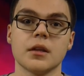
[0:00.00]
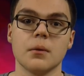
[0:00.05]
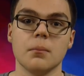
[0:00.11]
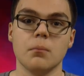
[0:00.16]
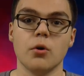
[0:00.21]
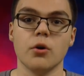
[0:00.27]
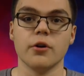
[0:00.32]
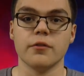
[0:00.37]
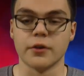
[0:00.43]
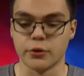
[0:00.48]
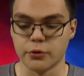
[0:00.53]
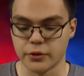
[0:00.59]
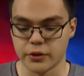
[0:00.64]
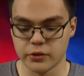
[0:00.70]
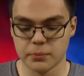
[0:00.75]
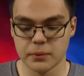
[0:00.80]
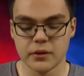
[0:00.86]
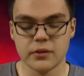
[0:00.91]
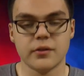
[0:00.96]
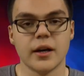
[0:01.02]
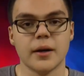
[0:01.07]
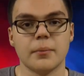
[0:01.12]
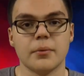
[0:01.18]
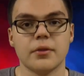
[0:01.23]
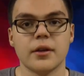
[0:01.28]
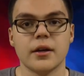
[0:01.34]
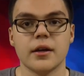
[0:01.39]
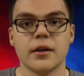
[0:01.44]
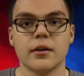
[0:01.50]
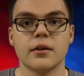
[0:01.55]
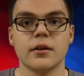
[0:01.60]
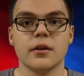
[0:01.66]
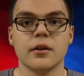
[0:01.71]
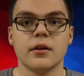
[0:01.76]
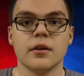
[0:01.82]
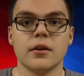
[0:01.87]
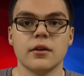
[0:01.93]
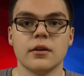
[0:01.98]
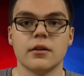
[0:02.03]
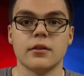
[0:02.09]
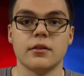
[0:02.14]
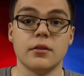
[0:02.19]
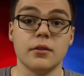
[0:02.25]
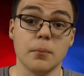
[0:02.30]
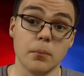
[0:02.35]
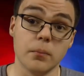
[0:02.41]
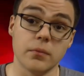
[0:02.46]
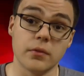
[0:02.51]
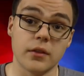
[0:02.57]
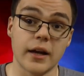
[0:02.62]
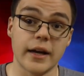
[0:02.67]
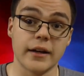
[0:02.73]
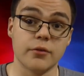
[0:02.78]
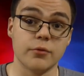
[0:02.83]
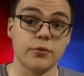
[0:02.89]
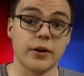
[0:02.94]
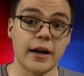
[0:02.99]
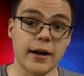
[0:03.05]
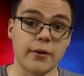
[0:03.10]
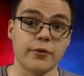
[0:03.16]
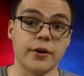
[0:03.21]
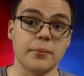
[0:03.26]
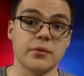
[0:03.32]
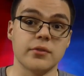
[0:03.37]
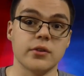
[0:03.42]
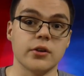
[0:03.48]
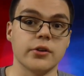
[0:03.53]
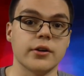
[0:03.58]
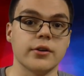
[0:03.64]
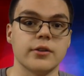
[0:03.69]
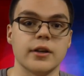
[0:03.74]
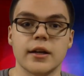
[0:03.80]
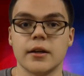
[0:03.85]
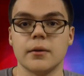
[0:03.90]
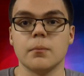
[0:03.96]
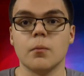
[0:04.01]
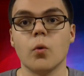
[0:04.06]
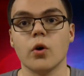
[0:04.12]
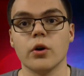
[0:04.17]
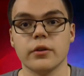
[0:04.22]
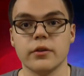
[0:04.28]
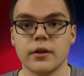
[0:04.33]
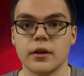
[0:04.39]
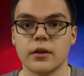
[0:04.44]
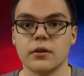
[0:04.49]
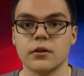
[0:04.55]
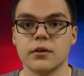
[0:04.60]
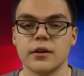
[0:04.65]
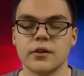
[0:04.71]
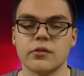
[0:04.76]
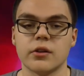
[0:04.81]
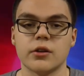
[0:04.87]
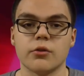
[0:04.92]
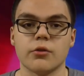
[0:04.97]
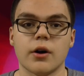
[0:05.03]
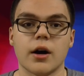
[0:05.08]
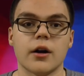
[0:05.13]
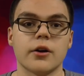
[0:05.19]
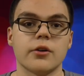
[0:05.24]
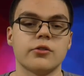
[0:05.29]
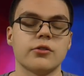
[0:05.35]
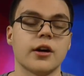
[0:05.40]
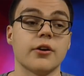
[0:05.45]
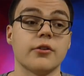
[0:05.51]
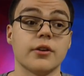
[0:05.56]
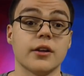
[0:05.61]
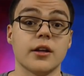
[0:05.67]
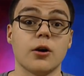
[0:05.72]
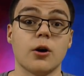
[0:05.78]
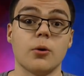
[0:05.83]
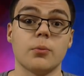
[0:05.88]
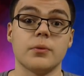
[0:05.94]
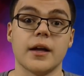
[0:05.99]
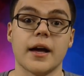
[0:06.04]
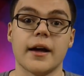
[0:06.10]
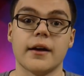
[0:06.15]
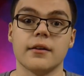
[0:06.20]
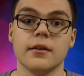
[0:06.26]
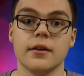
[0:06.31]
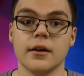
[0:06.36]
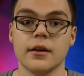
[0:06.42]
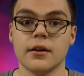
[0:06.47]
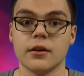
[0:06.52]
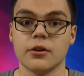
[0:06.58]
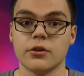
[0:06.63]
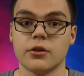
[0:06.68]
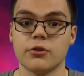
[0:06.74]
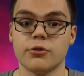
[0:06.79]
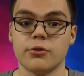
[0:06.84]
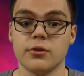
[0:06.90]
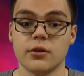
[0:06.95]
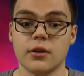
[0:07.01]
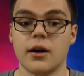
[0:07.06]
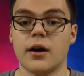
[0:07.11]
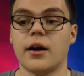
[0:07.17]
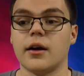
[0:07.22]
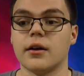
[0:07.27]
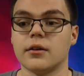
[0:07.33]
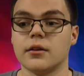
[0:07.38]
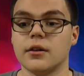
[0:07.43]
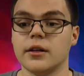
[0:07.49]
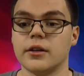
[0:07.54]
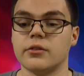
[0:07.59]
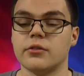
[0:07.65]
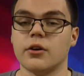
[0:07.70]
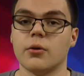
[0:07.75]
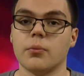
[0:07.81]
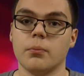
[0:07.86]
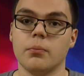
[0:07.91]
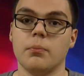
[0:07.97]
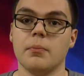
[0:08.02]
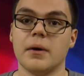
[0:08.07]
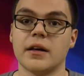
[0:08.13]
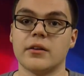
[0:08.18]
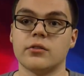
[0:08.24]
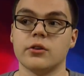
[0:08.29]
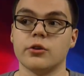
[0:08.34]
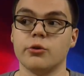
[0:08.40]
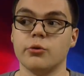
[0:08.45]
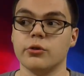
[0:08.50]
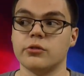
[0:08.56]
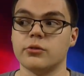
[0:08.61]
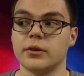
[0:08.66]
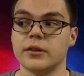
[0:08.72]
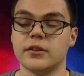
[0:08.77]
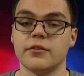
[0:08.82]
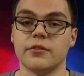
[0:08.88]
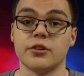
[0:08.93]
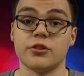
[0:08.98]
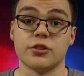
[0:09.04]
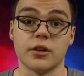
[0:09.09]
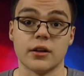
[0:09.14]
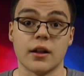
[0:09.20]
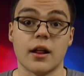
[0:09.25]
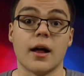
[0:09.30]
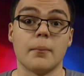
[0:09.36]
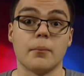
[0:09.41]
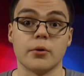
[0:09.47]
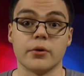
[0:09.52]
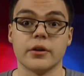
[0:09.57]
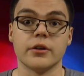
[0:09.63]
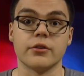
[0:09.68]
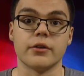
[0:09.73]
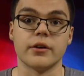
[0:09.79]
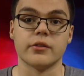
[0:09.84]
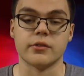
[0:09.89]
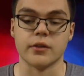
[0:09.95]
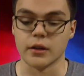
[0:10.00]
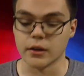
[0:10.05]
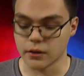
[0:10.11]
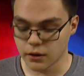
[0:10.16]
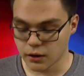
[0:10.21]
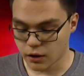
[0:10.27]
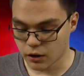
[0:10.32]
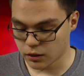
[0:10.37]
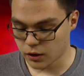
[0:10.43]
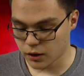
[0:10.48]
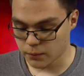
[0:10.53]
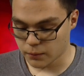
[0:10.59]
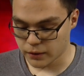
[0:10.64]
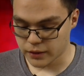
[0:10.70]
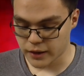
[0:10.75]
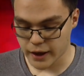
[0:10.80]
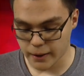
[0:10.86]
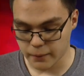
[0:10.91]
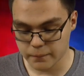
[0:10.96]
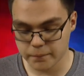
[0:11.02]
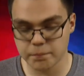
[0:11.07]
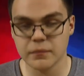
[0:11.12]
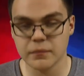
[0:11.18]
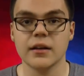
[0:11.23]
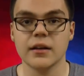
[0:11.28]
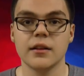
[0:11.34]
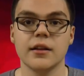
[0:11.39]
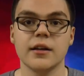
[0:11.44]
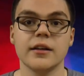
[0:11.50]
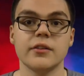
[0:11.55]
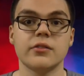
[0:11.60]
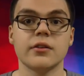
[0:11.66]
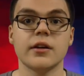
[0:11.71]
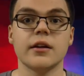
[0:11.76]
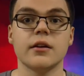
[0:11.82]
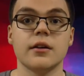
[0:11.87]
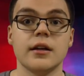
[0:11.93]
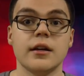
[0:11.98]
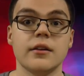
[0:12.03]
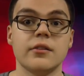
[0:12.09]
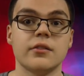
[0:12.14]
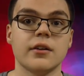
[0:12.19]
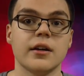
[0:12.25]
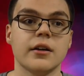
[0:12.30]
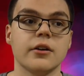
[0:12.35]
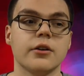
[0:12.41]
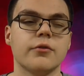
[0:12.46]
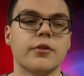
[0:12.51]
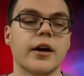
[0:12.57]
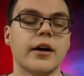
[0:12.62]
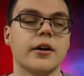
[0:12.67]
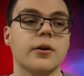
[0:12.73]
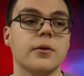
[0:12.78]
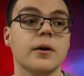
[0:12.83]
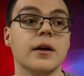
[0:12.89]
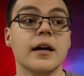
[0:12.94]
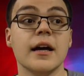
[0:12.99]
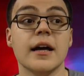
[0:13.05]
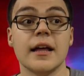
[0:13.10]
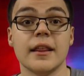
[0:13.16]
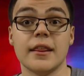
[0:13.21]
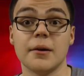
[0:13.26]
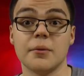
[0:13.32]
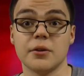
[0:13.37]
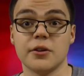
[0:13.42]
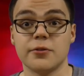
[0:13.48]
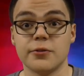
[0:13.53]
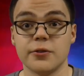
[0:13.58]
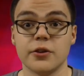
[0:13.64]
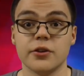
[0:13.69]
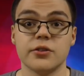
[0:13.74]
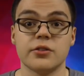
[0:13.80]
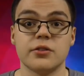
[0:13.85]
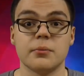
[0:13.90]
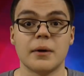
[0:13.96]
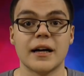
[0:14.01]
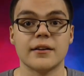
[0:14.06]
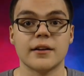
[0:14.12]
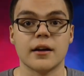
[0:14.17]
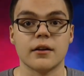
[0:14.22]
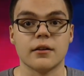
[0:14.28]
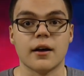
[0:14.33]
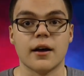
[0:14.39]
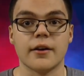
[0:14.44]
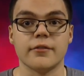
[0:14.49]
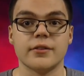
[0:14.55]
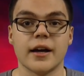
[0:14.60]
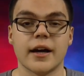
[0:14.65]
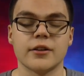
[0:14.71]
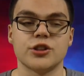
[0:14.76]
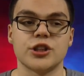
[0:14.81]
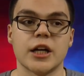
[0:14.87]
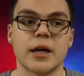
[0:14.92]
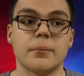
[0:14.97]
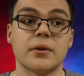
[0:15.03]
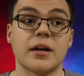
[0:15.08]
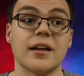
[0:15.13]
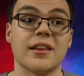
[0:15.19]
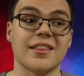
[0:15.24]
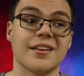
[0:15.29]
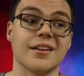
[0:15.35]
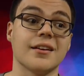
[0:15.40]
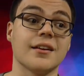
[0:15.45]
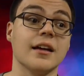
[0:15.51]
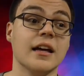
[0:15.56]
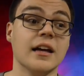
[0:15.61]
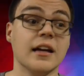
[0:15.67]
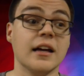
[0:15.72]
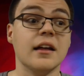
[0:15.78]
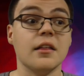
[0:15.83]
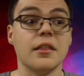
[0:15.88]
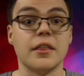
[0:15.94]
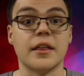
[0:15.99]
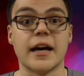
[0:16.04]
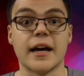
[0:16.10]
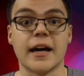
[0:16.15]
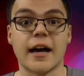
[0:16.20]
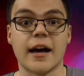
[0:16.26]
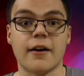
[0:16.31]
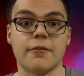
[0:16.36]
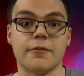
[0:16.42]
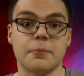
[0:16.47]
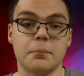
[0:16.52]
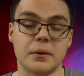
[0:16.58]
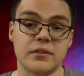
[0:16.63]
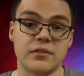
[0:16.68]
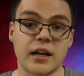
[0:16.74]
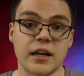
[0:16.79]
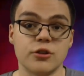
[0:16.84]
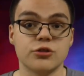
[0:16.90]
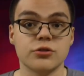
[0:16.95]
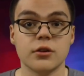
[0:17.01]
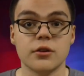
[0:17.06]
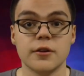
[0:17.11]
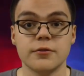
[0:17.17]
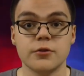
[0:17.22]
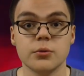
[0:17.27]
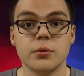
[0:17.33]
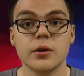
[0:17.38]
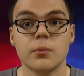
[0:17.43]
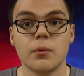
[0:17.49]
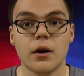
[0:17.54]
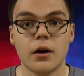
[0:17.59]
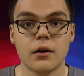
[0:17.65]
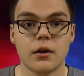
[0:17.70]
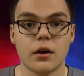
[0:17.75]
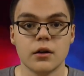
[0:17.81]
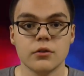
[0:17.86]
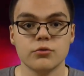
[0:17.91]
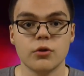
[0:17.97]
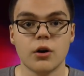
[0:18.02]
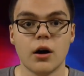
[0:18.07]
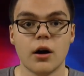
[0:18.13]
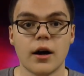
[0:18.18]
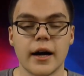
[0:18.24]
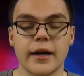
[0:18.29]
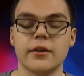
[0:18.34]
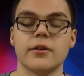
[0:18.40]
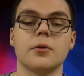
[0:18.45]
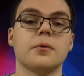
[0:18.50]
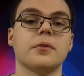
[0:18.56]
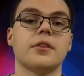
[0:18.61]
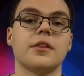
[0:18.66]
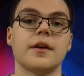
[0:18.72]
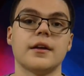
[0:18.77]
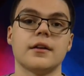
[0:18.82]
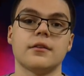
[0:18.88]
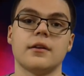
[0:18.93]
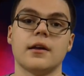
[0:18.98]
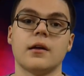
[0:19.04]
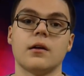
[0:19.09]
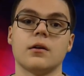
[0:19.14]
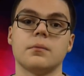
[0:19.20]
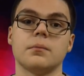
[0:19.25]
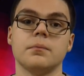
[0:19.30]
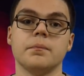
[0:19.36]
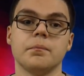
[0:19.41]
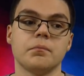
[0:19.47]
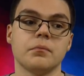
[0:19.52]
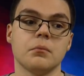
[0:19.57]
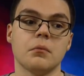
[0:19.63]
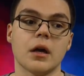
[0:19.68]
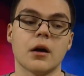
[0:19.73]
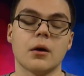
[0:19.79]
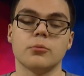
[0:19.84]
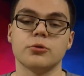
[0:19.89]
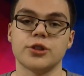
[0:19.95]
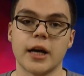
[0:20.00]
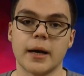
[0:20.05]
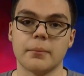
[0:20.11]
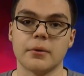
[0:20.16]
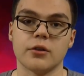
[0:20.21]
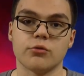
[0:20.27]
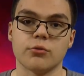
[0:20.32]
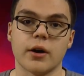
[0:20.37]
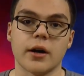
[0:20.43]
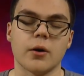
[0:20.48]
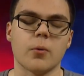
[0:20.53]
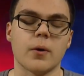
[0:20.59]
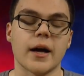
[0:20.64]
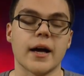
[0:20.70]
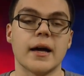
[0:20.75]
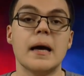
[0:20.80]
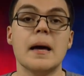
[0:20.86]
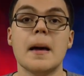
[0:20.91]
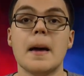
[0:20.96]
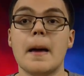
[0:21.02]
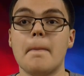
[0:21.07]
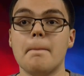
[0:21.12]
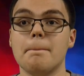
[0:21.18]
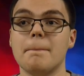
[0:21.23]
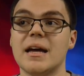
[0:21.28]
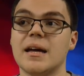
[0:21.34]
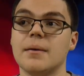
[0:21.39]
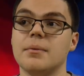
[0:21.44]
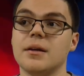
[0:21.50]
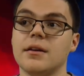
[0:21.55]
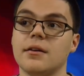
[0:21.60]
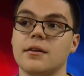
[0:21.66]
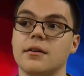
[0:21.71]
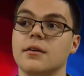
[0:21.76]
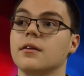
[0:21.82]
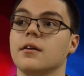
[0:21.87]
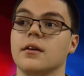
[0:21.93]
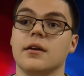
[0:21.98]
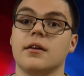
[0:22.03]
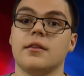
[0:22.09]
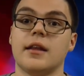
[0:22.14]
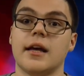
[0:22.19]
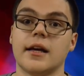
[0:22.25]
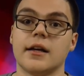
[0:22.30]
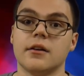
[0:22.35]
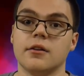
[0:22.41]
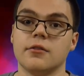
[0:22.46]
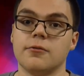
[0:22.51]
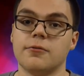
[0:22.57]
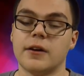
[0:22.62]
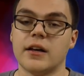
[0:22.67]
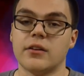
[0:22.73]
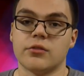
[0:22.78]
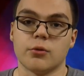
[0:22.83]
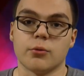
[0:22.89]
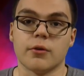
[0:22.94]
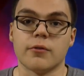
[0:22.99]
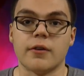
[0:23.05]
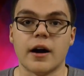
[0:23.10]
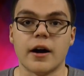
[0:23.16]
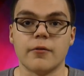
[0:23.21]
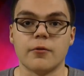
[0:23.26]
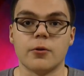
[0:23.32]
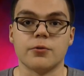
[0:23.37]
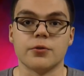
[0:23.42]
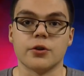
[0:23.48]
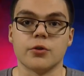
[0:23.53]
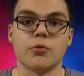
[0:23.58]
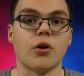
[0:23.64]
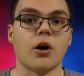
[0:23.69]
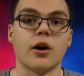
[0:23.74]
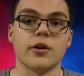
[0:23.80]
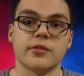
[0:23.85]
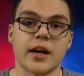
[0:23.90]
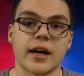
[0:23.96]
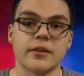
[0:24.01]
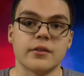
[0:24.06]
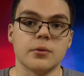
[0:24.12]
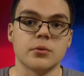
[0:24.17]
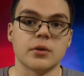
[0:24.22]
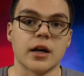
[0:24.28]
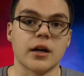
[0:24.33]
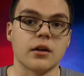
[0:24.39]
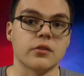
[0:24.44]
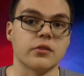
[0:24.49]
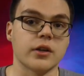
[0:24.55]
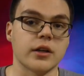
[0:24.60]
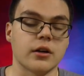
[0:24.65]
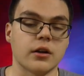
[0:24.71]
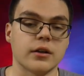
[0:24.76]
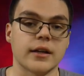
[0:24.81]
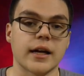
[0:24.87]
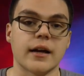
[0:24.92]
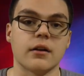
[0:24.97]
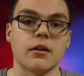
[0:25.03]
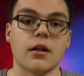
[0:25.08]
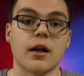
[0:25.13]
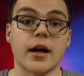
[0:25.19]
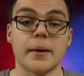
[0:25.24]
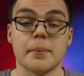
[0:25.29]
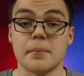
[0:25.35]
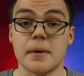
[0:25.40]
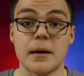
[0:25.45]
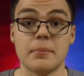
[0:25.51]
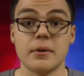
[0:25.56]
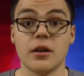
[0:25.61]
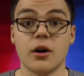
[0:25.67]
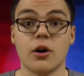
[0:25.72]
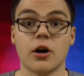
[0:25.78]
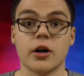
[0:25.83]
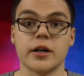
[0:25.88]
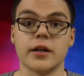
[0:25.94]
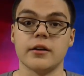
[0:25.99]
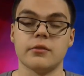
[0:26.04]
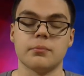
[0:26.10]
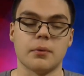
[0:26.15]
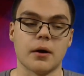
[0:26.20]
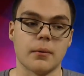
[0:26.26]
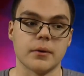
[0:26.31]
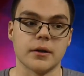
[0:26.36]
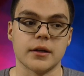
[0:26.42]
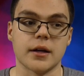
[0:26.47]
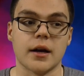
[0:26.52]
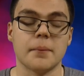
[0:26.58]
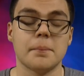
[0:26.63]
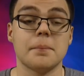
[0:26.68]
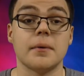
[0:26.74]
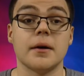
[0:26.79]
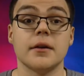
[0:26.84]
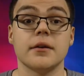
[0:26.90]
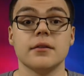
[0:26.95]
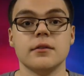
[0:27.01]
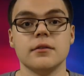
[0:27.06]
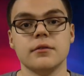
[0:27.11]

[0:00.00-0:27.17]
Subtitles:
charisma type thing, like how Rey Mysterio did, more than Lince Dorado. So I really hope that Kalisto makes the Cruiserweight division a lot more interesting. Along with that, Heath Slater and Rhino, they were the first SmackDown Live tag champs. I think they have potential of doing well on Raw. I don't think they'll become champions right away. Maybe they can face a revival for the Raw tag team titles later on down the line. Maybe the Hardys, probably not, but